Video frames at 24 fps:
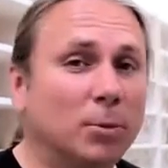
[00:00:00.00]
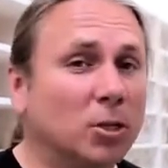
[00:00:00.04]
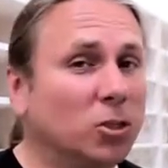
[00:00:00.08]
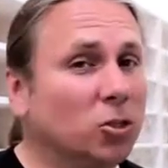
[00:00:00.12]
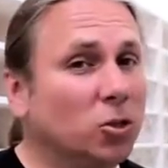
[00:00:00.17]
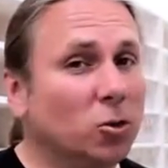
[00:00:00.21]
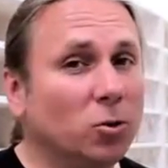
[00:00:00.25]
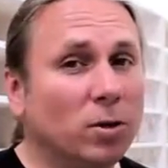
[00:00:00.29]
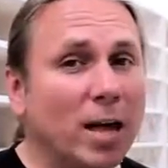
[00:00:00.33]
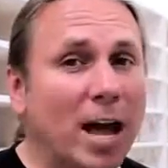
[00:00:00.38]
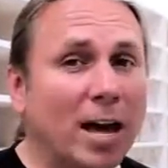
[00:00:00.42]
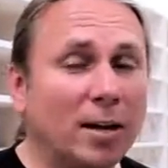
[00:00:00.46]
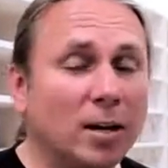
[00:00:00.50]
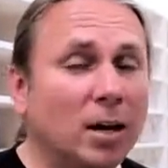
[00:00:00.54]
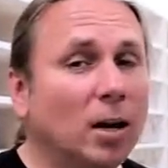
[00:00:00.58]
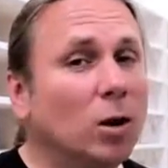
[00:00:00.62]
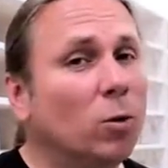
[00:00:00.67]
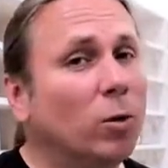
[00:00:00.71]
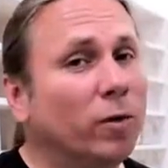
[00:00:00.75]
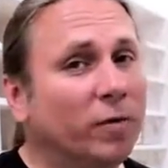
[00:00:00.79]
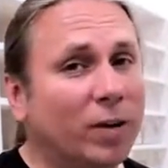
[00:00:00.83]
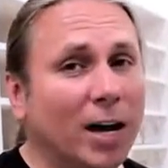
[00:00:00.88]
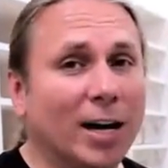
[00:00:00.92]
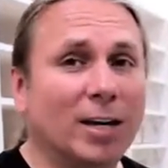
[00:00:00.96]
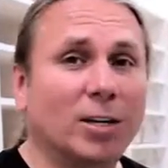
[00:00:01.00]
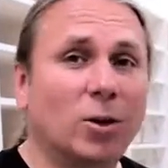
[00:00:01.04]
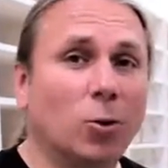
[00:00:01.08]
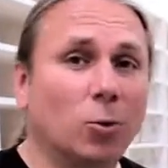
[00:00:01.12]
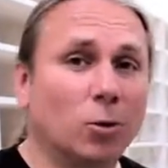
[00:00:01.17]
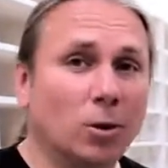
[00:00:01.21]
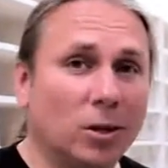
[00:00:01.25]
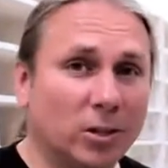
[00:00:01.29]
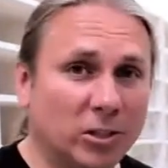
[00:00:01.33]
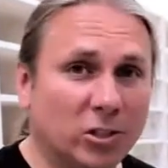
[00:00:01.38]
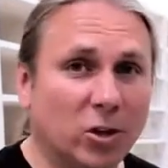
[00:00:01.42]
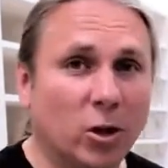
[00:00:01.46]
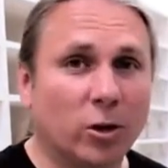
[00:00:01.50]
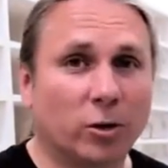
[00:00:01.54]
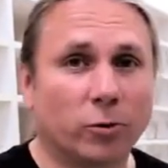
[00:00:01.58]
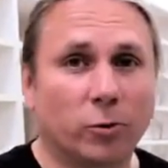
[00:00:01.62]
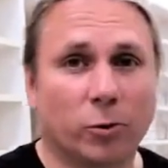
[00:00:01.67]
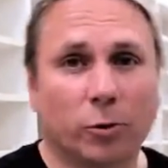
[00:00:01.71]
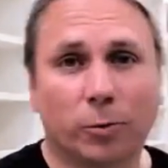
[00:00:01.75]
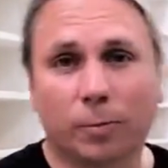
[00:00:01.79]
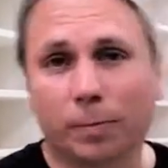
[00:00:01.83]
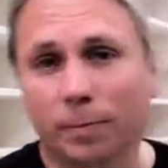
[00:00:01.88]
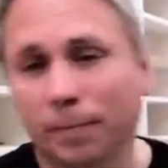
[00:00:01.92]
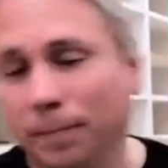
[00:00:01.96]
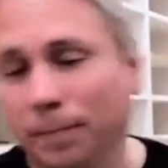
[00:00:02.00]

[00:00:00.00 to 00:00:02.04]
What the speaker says: To do that, we've got to go to the dark room.